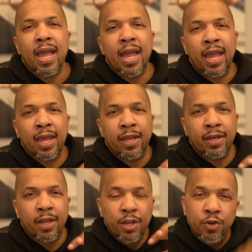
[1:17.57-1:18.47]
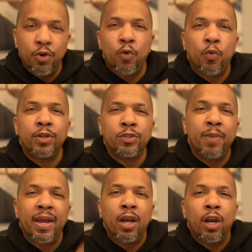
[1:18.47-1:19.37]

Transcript: And you don't want to make a